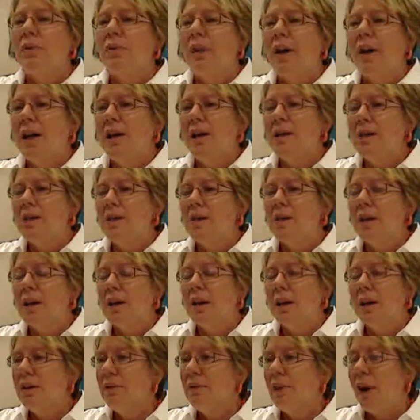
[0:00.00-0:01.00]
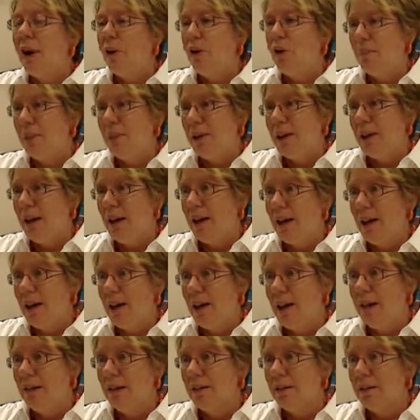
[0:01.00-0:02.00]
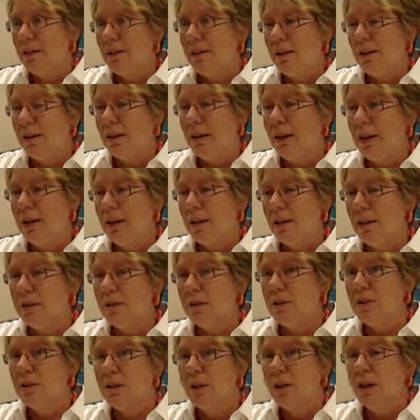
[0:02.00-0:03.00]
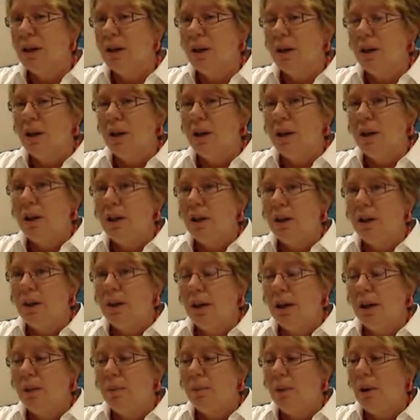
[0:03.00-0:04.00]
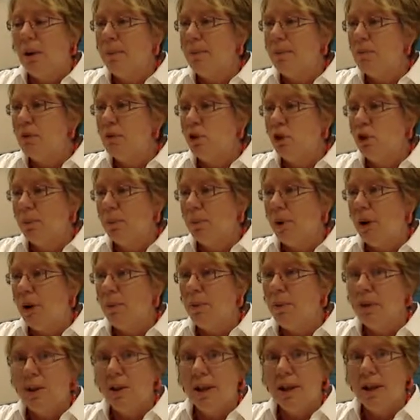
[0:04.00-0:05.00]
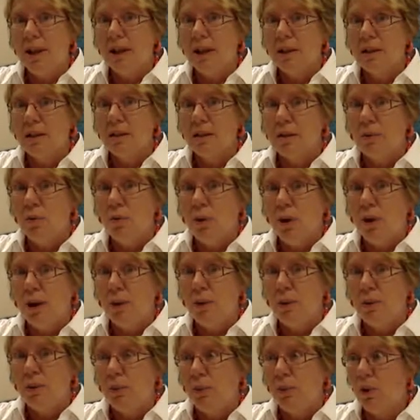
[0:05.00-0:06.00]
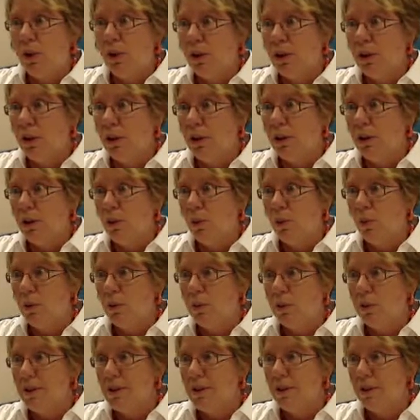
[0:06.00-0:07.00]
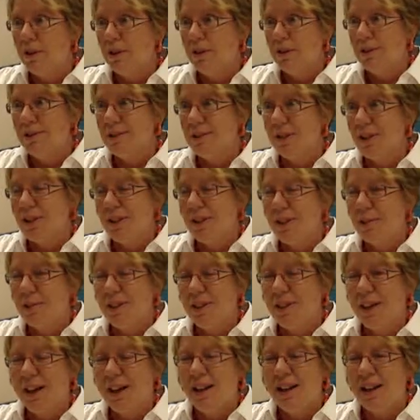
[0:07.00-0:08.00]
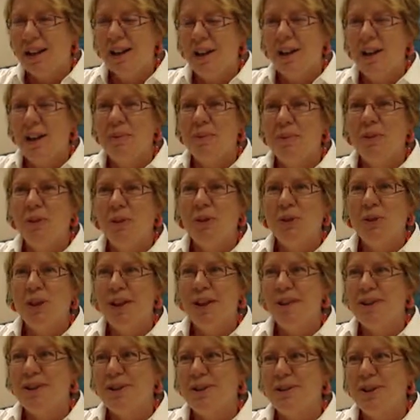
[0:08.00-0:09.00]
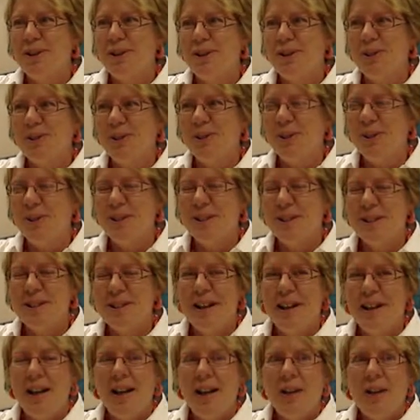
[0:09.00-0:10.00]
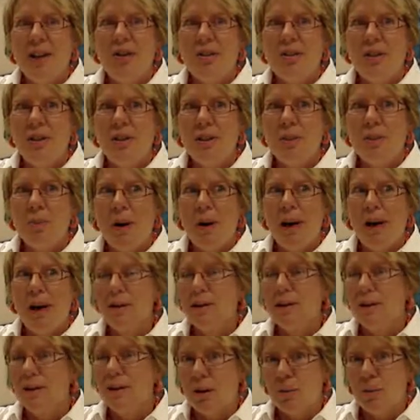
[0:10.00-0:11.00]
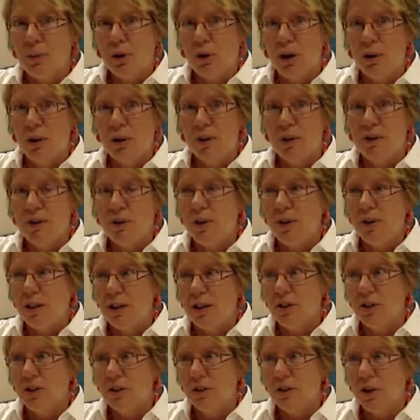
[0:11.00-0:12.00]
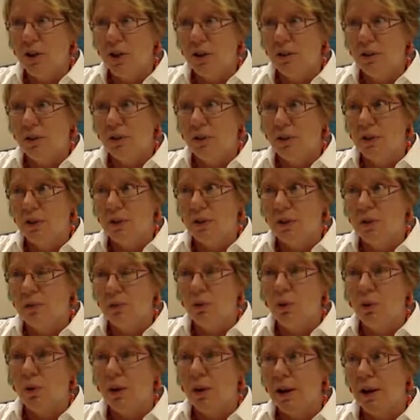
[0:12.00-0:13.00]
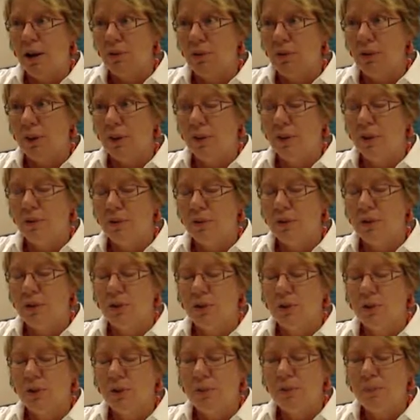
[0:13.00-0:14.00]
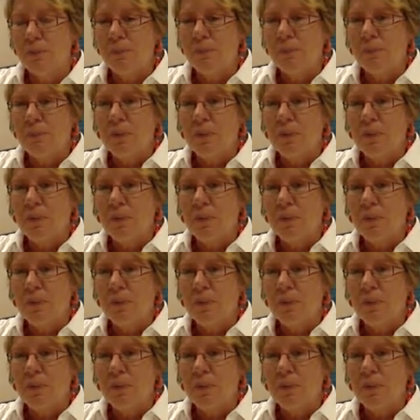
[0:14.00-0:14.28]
that's kind of how it began. And you're probably going to ask why we brought it here when we started talking about that. Okay, so I'll go there next. This past summer I went to a national conference for housing officers,